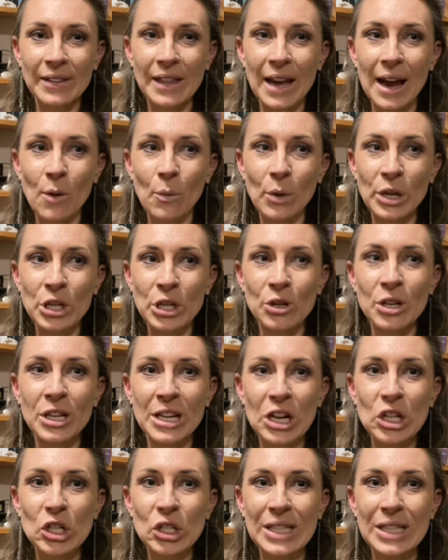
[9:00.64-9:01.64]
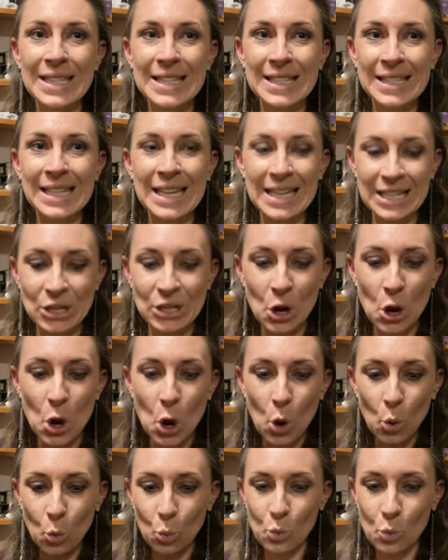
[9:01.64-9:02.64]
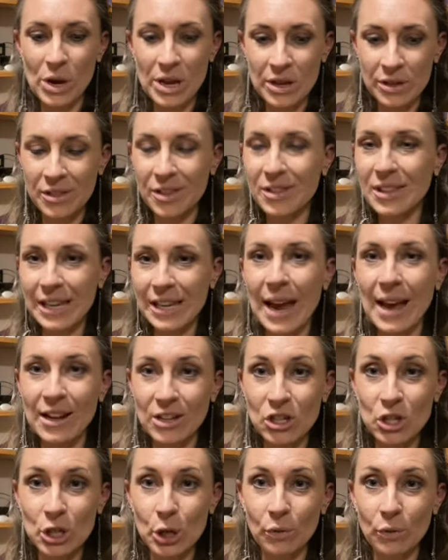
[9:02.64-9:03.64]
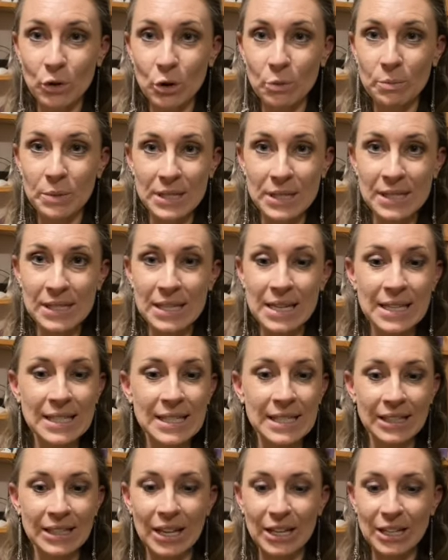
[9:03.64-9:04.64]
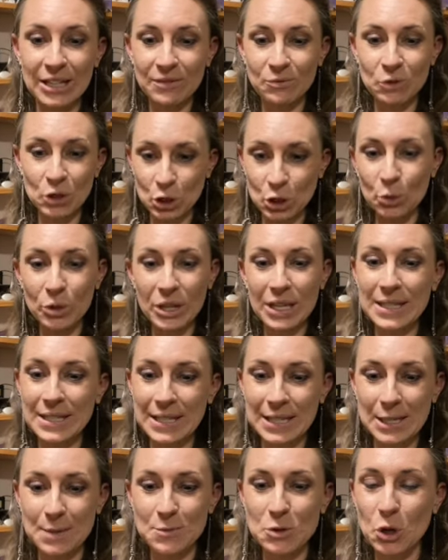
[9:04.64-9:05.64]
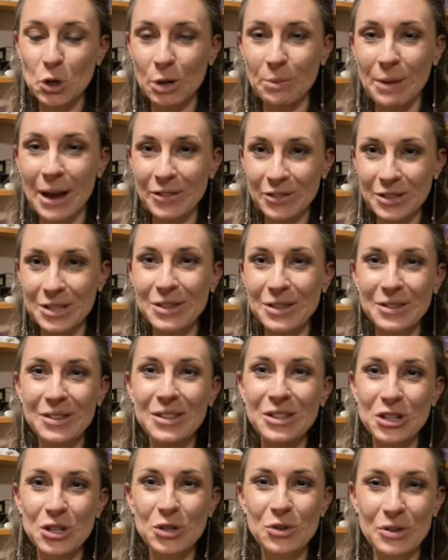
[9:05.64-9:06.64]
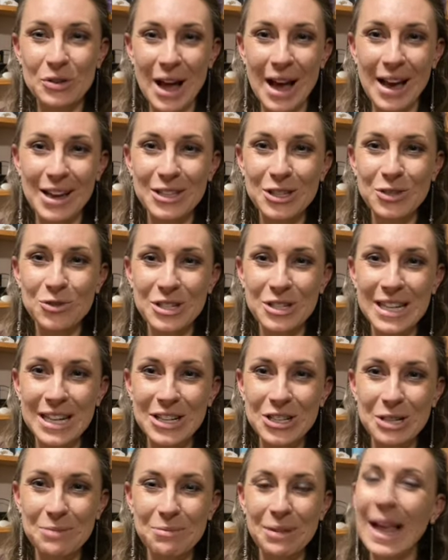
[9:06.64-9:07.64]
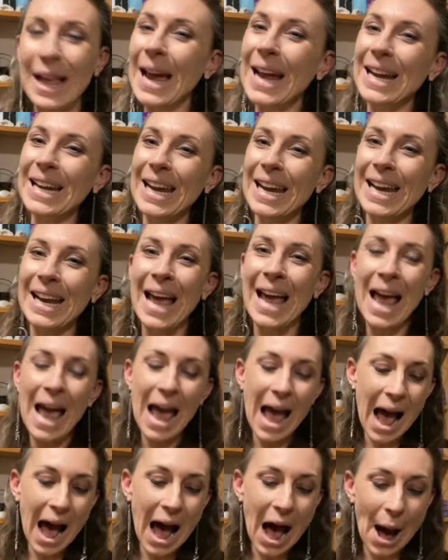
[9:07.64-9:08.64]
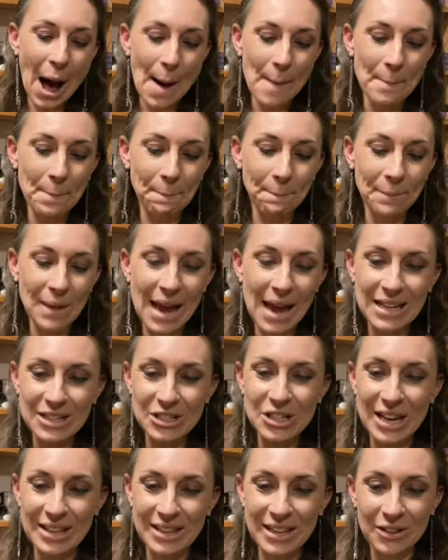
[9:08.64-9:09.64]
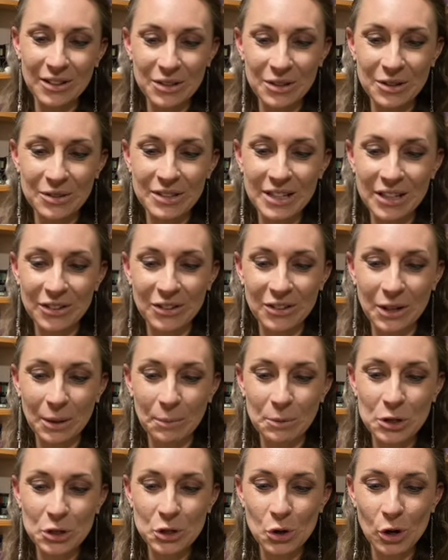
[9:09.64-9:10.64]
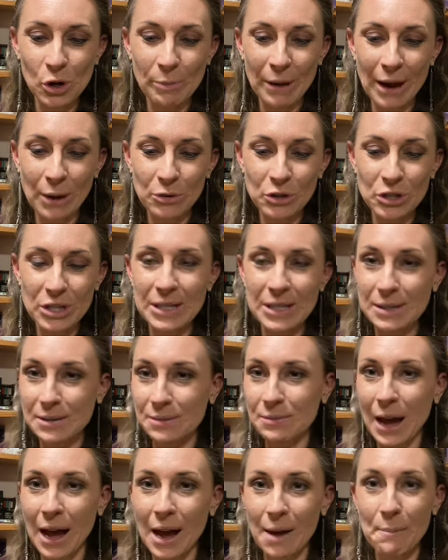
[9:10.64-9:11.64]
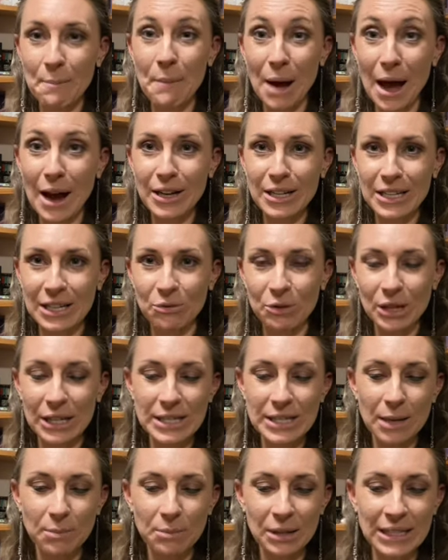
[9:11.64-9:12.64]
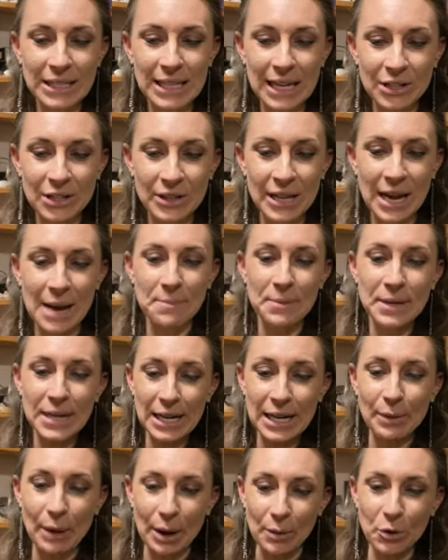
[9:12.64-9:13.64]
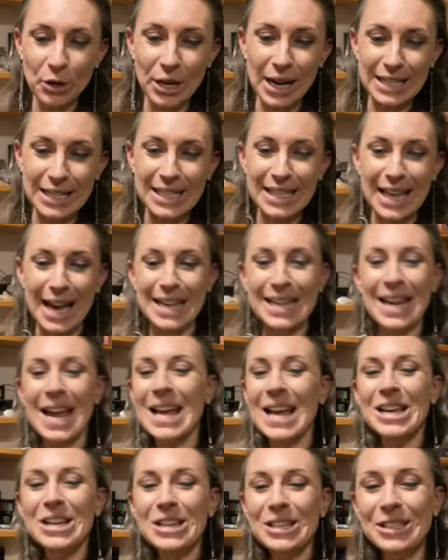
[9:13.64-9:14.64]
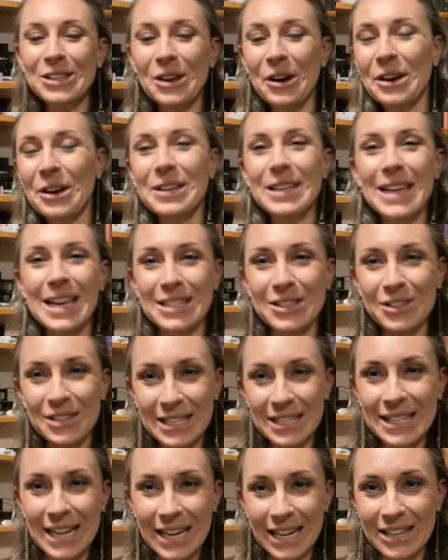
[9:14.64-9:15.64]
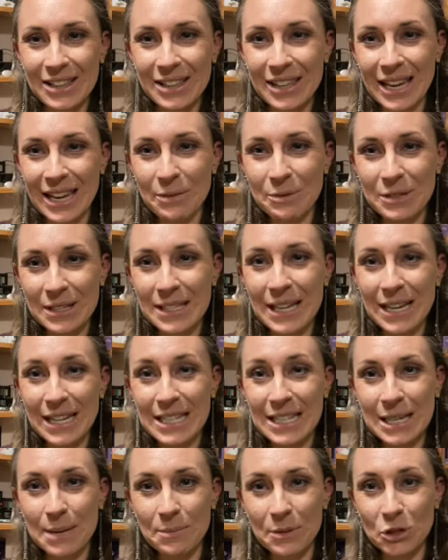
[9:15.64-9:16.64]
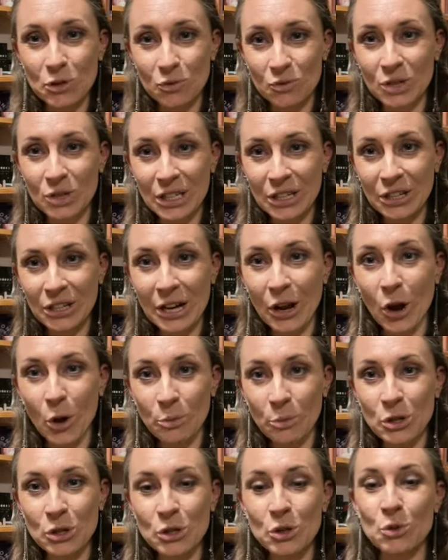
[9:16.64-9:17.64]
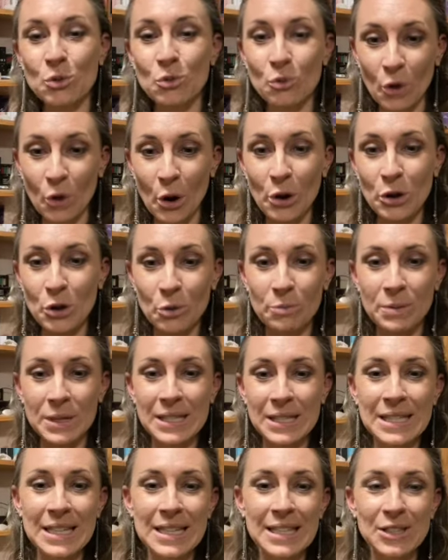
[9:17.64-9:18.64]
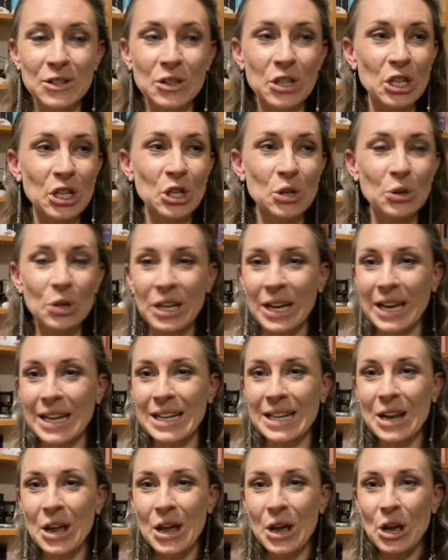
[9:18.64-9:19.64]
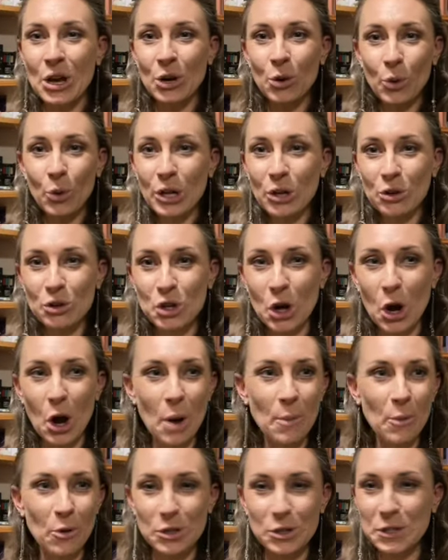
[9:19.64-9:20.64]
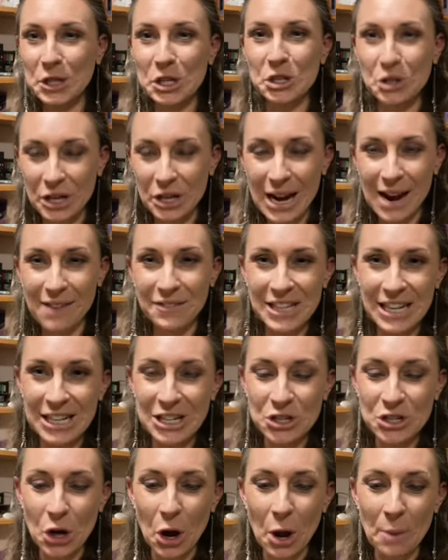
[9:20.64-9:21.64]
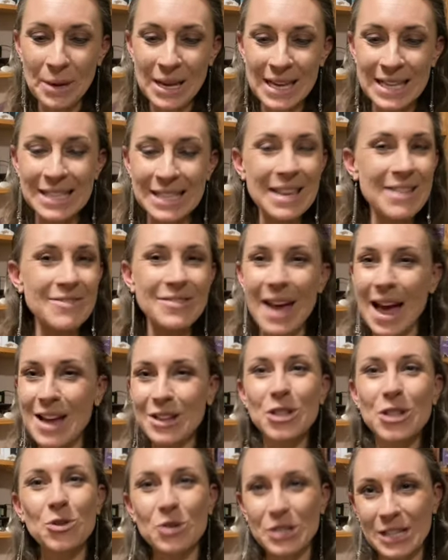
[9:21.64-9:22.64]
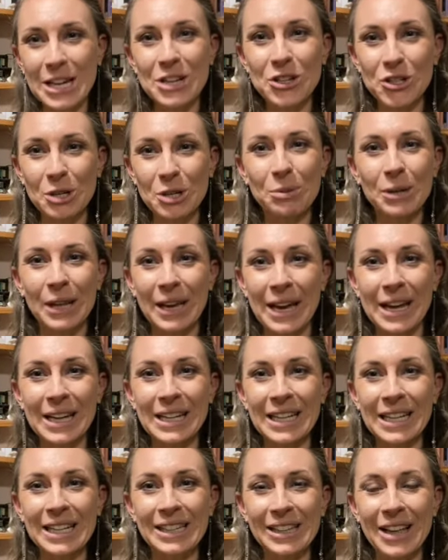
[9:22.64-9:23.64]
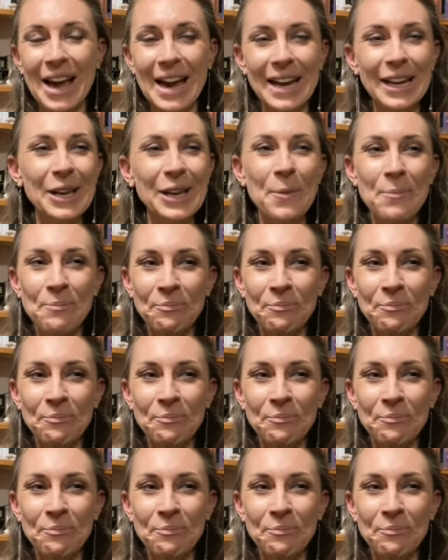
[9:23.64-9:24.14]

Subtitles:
that where you can actually sit with the energy of your business and like do all these things I'm talking about, the strategic planning, the other thing I'm going to talk about, which is marketing, really doubling down on that. But anyway, we'll get to that. So the second tip that's really going to help you to grow your business so that you can quit your job, or so you don't have to get a job, is that strategic planning. Like